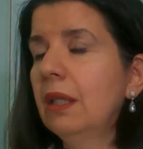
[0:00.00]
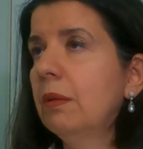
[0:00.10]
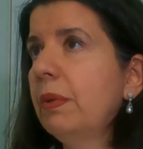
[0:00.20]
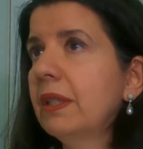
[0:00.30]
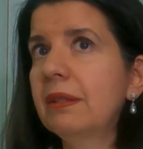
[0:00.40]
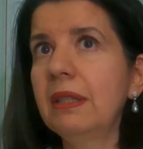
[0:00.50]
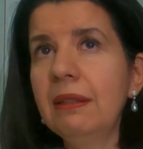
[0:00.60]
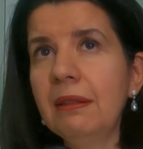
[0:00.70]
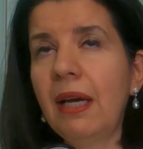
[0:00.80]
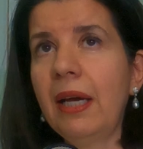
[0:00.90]
But
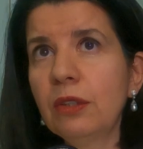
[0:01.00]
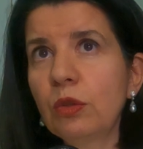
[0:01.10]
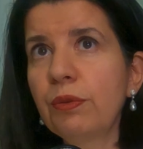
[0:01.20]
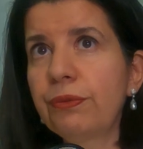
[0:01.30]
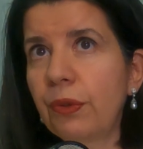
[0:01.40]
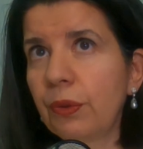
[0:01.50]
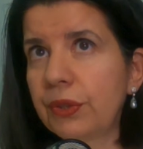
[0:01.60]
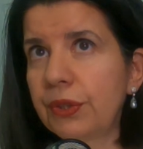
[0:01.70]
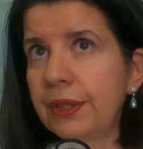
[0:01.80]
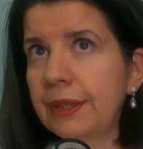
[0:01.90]
in the hands of
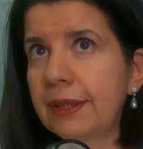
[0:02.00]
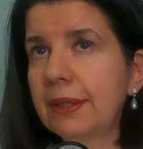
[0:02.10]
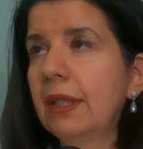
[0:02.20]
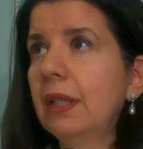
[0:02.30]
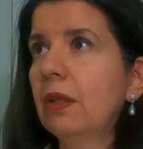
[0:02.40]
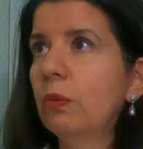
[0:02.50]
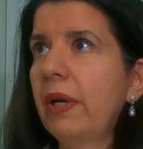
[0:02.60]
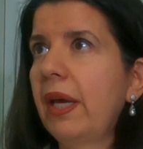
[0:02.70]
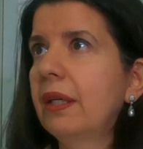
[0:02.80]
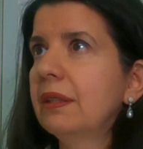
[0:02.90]
fraudsters,
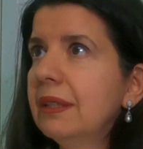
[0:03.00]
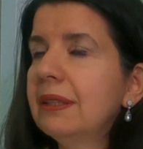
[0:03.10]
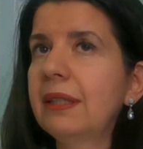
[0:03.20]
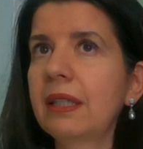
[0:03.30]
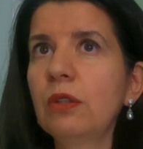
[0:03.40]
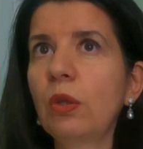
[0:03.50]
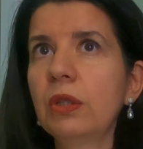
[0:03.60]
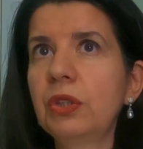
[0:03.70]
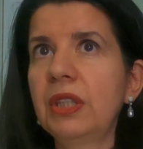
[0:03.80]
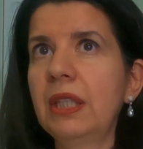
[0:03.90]
where this
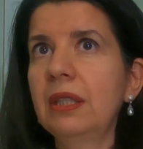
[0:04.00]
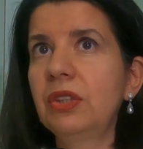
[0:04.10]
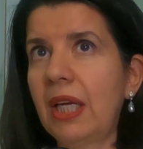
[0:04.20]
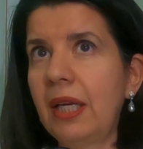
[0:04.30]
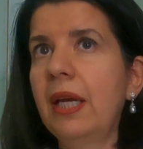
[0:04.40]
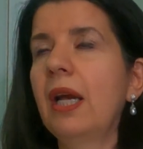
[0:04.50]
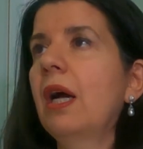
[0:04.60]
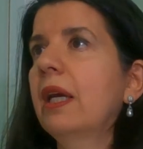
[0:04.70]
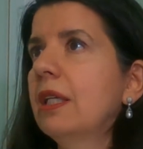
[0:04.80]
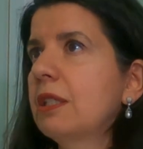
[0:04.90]
technology, Gen
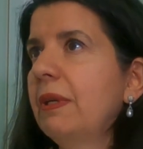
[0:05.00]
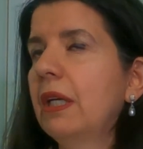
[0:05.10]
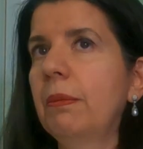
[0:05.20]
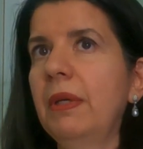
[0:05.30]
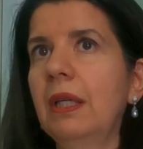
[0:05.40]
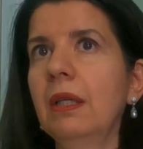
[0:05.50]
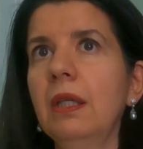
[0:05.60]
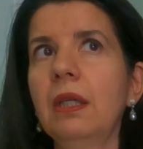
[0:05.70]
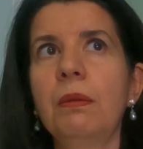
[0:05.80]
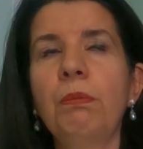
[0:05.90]
AI, is becoming
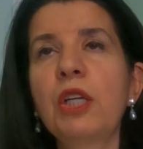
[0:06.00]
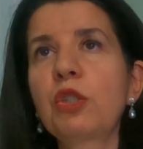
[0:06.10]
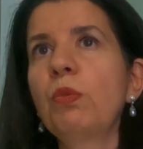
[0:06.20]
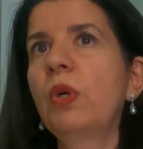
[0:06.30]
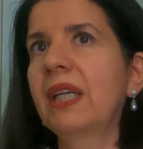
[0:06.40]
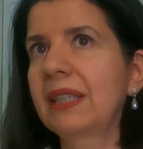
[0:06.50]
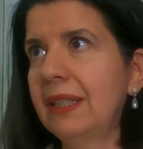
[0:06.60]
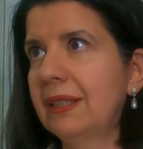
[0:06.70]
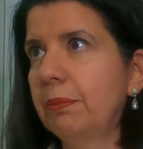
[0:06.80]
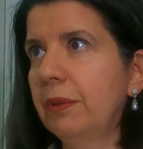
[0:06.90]
much more
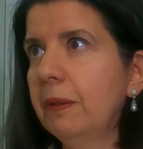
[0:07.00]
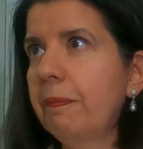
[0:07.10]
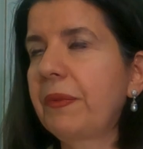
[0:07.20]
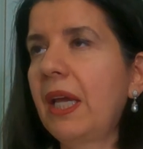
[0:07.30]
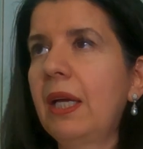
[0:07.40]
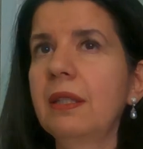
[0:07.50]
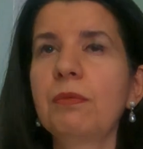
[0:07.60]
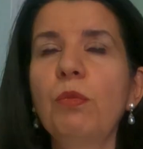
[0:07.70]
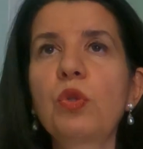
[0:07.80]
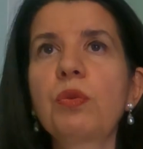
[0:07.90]
accessible
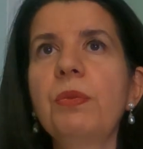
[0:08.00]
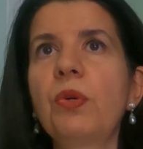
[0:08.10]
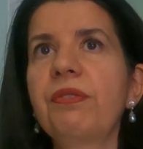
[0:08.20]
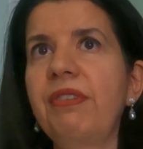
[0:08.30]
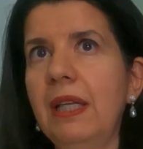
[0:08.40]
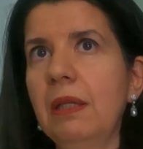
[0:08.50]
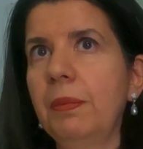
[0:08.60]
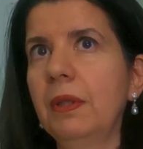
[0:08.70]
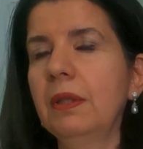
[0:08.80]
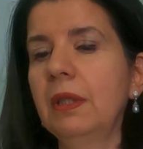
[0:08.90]
and much more
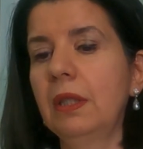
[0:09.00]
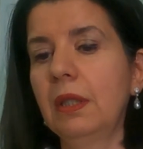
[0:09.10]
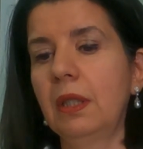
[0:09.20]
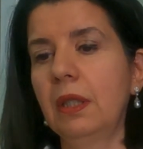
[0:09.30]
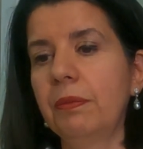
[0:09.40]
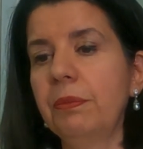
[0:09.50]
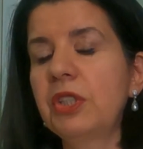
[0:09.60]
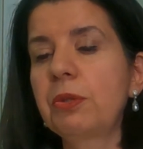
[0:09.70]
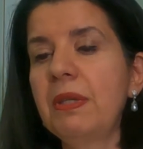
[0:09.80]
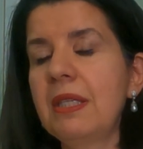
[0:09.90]
available,
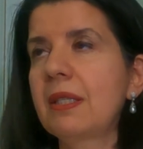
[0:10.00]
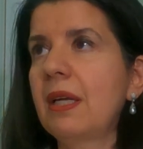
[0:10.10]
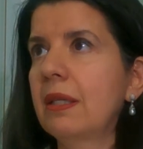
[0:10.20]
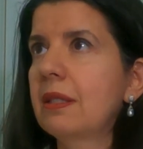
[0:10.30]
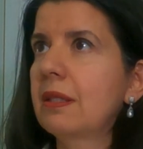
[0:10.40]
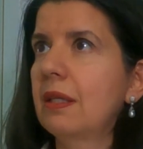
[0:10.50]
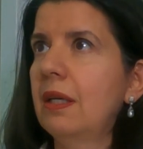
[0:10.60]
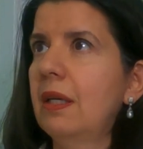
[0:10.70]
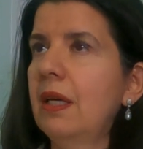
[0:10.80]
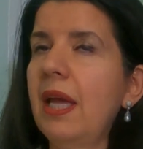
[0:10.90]
which means that
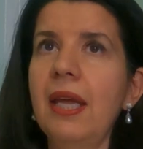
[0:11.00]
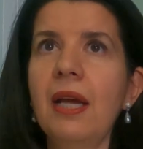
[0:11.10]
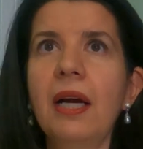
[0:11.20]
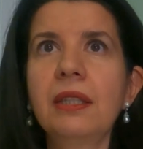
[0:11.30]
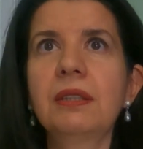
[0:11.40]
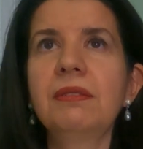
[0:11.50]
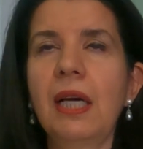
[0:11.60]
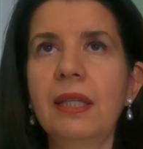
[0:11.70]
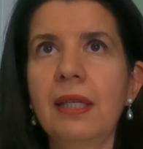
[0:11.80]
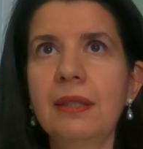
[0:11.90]
AI-driven
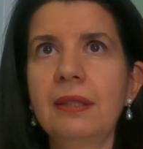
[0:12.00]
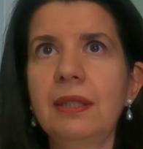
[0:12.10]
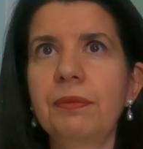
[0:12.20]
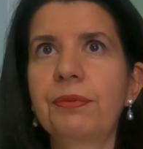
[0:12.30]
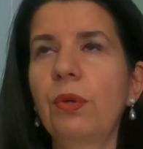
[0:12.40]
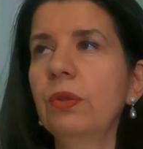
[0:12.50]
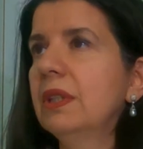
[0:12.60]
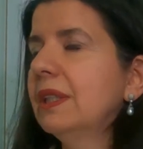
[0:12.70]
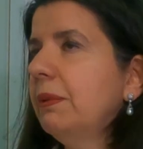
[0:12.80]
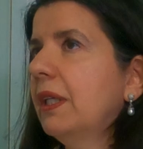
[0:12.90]
identity fraud
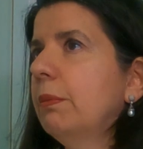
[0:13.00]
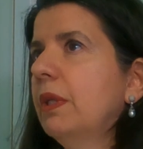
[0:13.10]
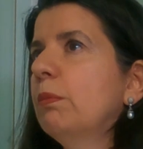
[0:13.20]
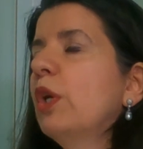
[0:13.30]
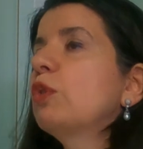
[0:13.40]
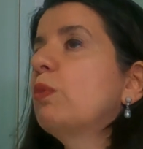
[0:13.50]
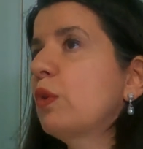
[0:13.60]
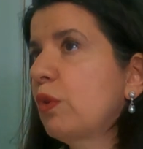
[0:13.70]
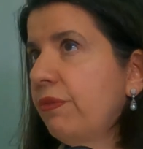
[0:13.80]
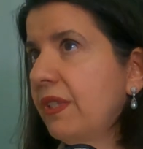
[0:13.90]
is becoming much more
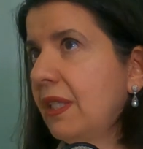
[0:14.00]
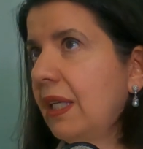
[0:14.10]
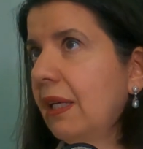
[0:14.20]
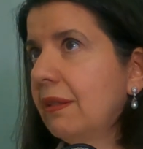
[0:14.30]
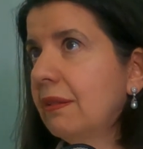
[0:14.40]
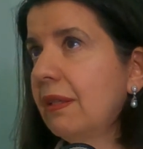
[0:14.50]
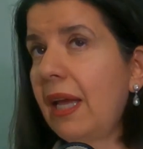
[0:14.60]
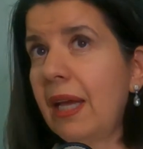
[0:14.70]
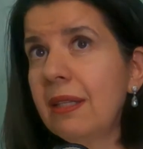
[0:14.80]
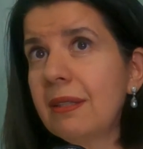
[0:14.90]
sophisticated
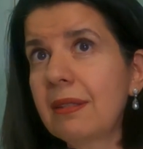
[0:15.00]
and